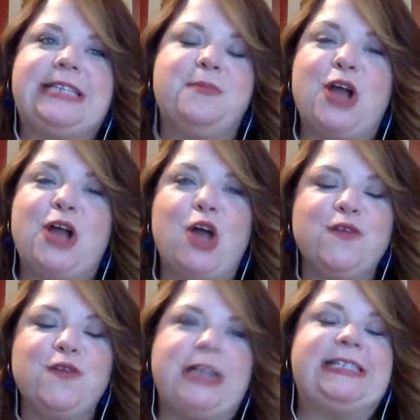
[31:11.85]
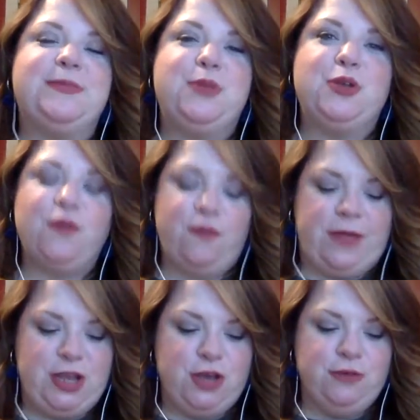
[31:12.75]
Bring all your friends. It's a beautiful
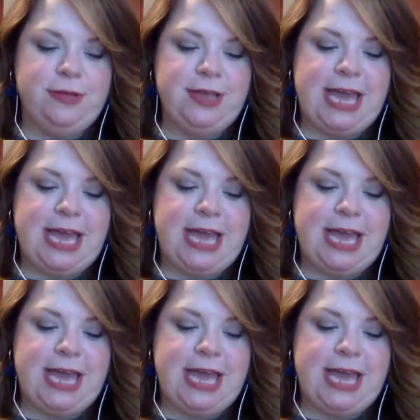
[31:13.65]
venue, and